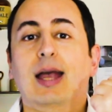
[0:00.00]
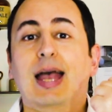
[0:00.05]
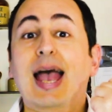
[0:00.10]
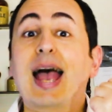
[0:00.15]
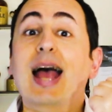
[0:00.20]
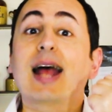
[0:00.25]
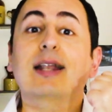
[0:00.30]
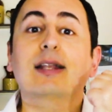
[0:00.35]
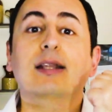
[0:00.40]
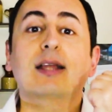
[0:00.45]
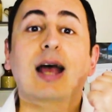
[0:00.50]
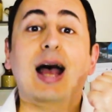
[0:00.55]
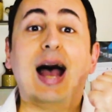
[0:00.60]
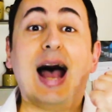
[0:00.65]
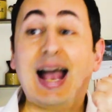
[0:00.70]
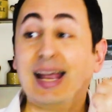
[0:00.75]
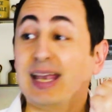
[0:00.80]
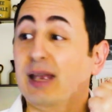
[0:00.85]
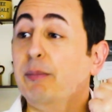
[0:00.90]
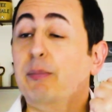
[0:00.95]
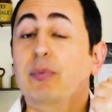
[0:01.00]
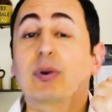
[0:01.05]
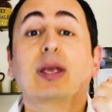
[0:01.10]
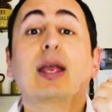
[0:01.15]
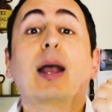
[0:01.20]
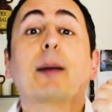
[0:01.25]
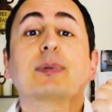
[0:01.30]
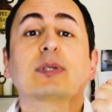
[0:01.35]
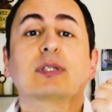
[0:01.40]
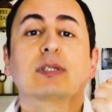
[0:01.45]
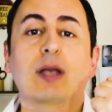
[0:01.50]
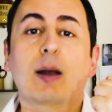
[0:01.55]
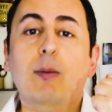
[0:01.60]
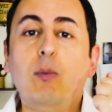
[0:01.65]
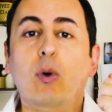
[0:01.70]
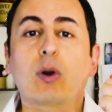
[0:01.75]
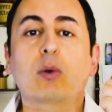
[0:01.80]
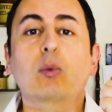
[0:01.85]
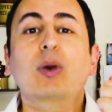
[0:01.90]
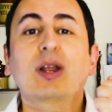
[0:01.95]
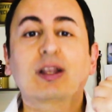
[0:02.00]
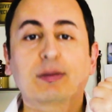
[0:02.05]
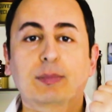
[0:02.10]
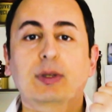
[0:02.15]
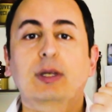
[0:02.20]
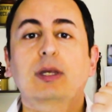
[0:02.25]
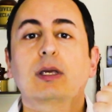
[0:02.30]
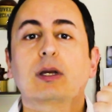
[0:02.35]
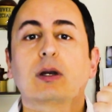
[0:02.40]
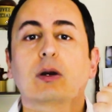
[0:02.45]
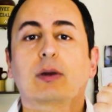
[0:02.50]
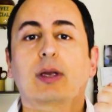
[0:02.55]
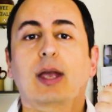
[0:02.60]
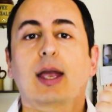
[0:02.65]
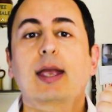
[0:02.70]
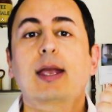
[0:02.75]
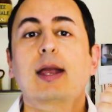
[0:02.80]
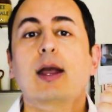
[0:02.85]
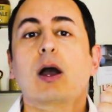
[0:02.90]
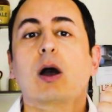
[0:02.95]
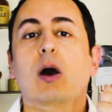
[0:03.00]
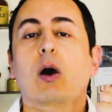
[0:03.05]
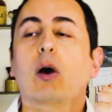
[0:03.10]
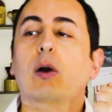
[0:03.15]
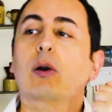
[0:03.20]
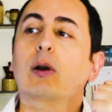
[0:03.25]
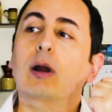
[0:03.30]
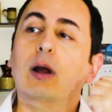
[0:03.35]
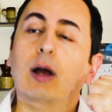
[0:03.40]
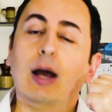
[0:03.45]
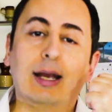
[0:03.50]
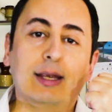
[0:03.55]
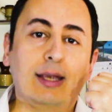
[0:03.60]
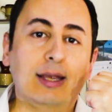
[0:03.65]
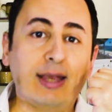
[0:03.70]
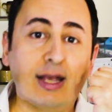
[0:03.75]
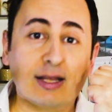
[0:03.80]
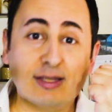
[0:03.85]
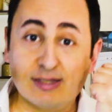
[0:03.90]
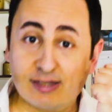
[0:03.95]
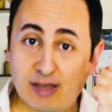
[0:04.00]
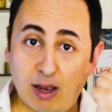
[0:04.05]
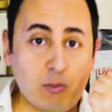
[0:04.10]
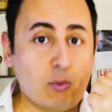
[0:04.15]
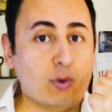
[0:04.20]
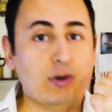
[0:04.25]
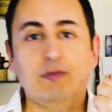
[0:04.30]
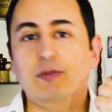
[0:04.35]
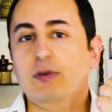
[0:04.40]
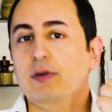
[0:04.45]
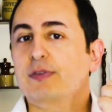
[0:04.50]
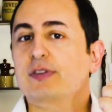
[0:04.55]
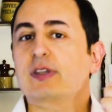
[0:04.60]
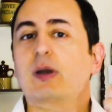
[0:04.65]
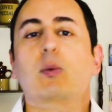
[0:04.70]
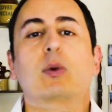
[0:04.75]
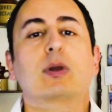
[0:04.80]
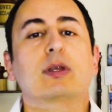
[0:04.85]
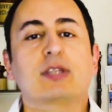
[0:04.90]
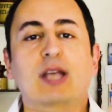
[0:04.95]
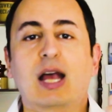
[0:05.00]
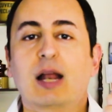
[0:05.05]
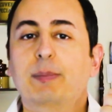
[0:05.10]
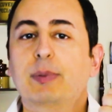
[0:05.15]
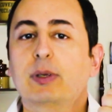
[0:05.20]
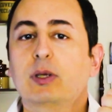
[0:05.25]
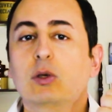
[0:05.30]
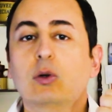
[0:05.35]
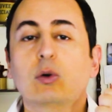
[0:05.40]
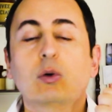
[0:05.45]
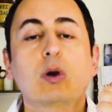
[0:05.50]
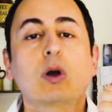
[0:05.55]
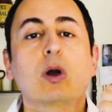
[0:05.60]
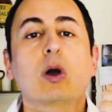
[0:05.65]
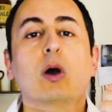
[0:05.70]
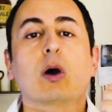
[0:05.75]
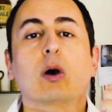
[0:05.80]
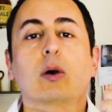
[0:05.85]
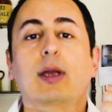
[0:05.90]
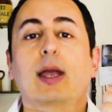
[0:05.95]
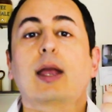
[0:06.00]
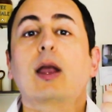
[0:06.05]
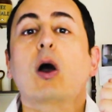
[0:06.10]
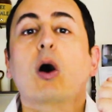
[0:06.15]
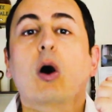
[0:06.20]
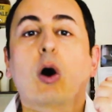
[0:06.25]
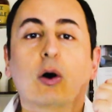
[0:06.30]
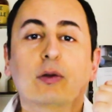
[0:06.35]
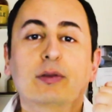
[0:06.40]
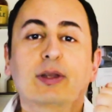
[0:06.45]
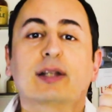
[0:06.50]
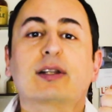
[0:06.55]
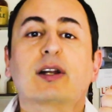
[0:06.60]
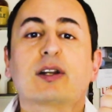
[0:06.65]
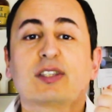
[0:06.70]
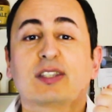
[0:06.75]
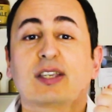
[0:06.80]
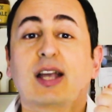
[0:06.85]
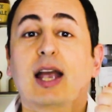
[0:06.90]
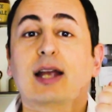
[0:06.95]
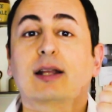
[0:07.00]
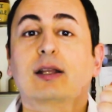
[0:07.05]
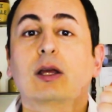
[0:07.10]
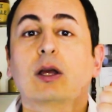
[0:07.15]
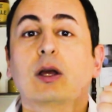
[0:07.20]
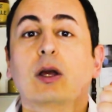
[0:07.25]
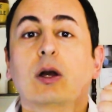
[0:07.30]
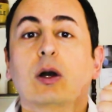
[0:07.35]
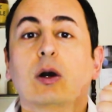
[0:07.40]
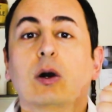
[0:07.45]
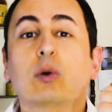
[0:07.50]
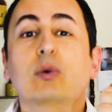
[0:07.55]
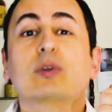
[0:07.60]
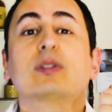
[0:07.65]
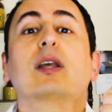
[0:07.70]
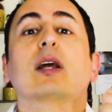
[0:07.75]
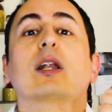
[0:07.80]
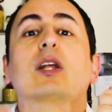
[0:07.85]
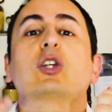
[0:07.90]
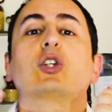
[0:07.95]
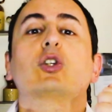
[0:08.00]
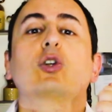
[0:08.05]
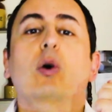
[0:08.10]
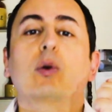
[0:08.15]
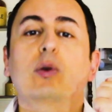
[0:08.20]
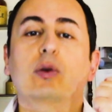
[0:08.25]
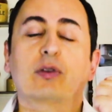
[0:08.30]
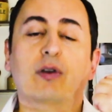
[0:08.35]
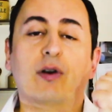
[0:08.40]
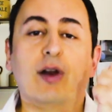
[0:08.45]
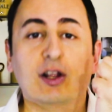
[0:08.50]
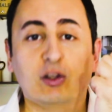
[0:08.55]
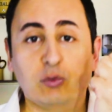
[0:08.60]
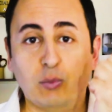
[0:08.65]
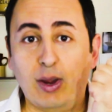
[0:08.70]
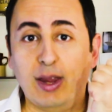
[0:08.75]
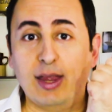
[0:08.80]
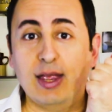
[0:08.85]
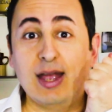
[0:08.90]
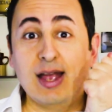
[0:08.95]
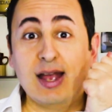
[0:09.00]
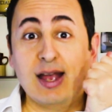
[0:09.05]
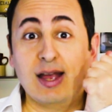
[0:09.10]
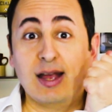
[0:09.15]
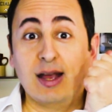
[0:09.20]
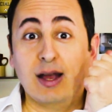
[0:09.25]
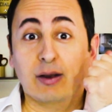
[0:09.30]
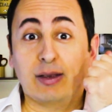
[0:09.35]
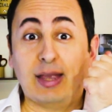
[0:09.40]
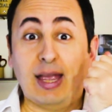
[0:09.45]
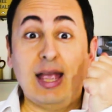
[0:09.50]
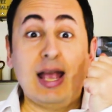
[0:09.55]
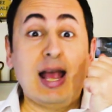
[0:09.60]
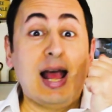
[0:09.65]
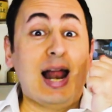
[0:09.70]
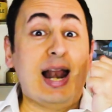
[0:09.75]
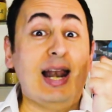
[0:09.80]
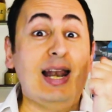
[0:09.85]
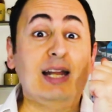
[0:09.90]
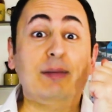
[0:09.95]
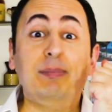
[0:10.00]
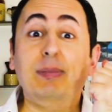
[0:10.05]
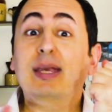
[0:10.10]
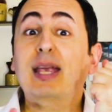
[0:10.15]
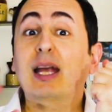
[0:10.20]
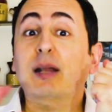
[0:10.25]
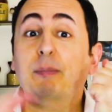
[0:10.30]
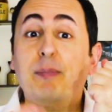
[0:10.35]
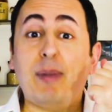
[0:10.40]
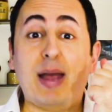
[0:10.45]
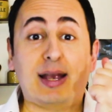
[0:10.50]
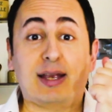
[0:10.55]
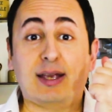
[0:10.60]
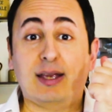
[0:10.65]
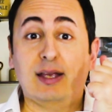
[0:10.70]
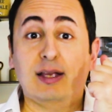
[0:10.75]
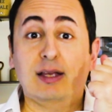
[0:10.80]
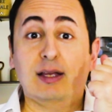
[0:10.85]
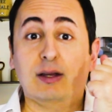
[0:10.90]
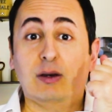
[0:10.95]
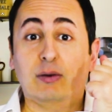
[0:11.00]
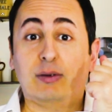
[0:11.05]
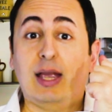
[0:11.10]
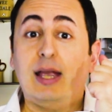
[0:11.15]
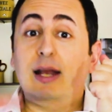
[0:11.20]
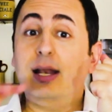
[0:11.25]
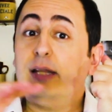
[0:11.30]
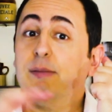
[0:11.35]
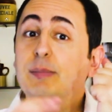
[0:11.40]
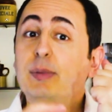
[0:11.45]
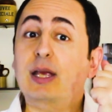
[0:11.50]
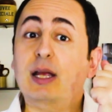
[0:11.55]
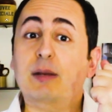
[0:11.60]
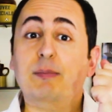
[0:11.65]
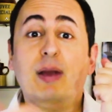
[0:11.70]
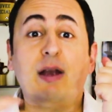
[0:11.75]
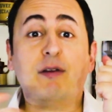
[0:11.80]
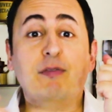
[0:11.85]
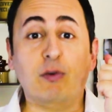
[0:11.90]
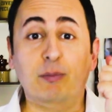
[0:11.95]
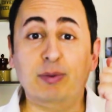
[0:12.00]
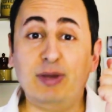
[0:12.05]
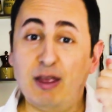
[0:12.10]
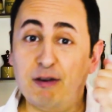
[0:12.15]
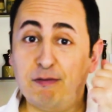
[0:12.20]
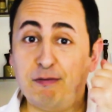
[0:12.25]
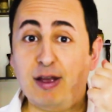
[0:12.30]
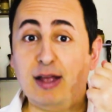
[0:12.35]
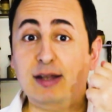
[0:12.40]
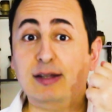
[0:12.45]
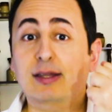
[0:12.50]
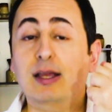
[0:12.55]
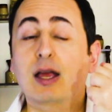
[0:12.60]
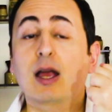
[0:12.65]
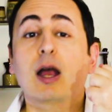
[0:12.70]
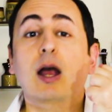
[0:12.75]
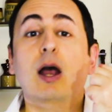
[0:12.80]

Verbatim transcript: And I can bring up someone with me okay or I can get someone if, if someone is helping you okay on the other side who's gonna show you the right way okay let me get back okay let me get back from the event